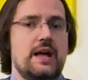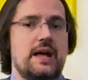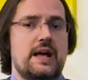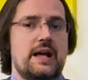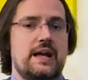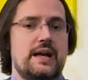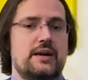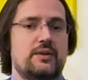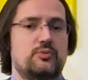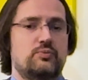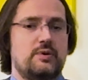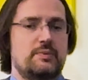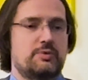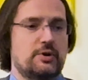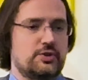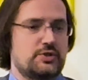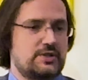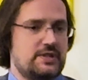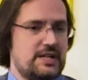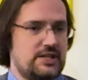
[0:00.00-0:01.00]
And we
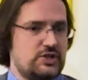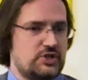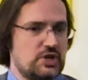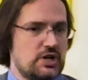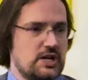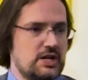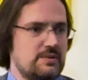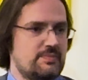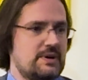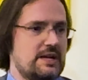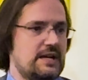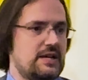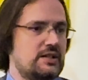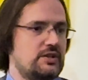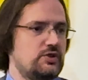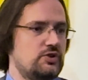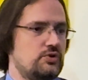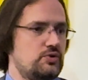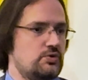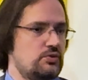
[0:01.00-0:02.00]
posted that job,
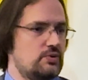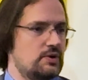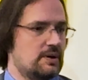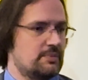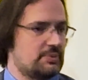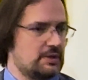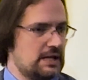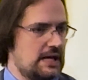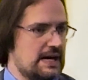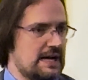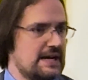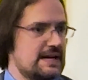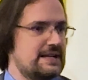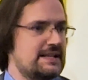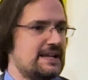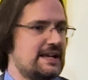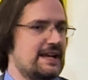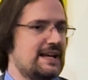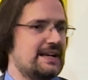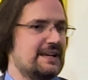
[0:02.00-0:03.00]
and you
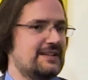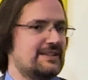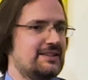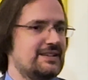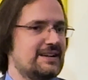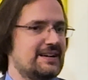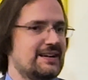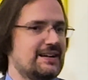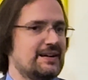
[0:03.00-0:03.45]
applied, and